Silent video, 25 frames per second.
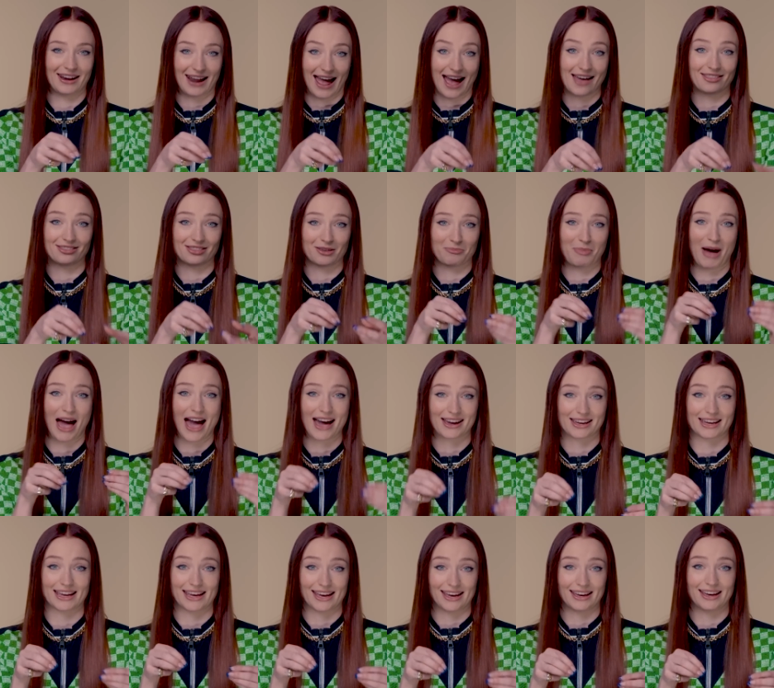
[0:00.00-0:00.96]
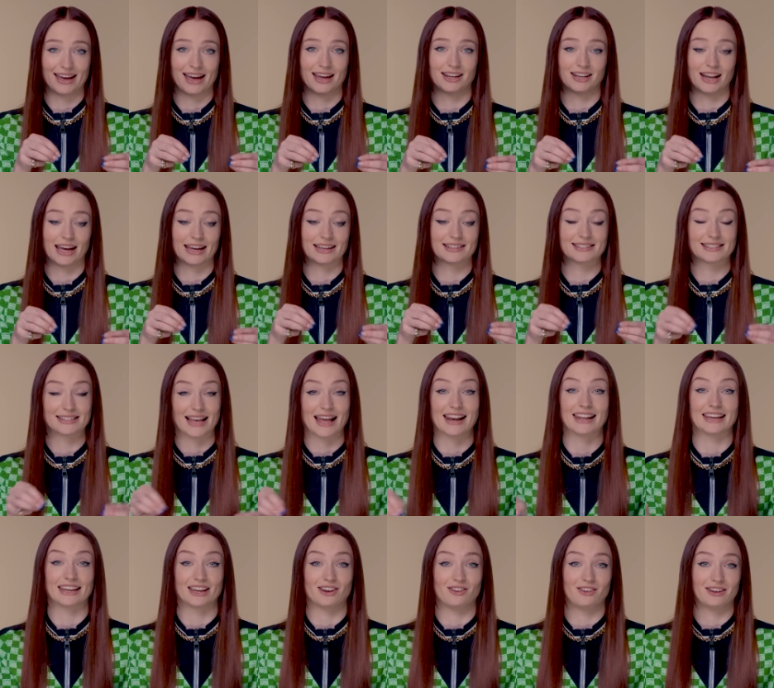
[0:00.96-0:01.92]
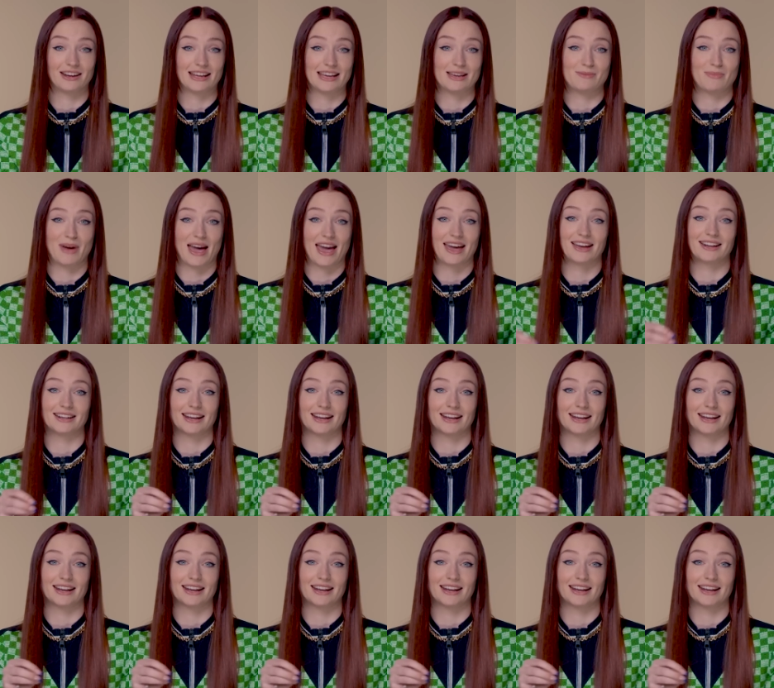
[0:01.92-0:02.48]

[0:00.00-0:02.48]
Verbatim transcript: and the packet, and like selling it on eBay,